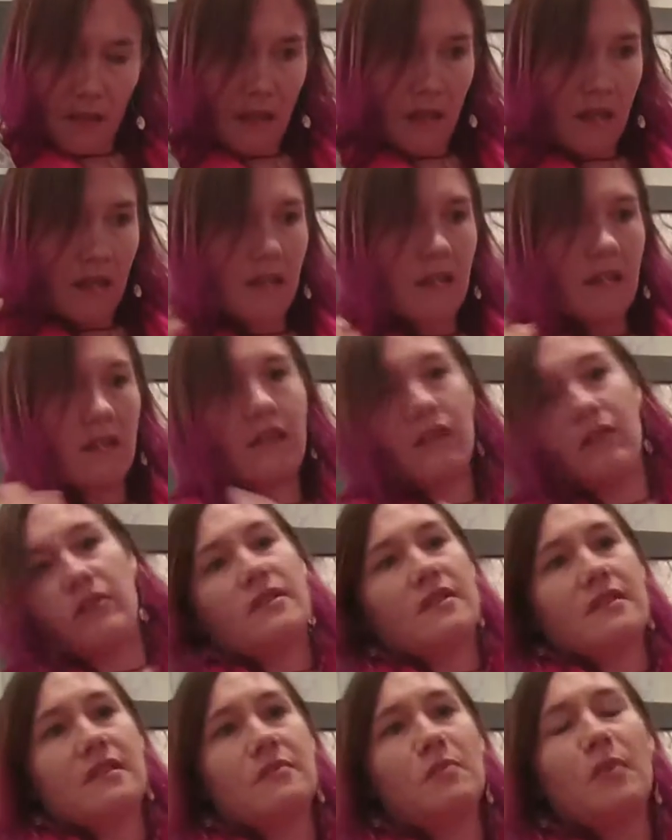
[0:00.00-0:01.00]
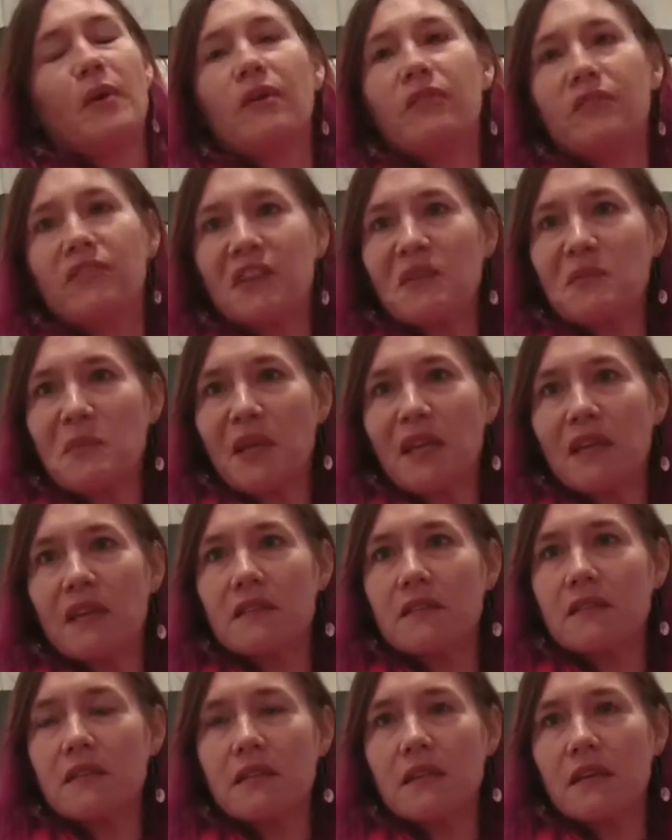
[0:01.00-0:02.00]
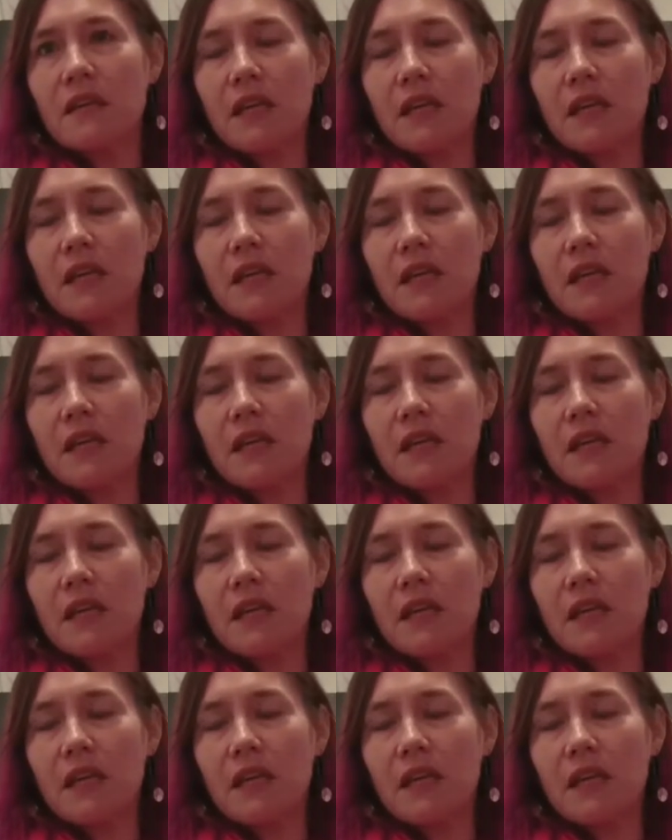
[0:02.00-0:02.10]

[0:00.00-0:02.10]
And I thought, this is perfect because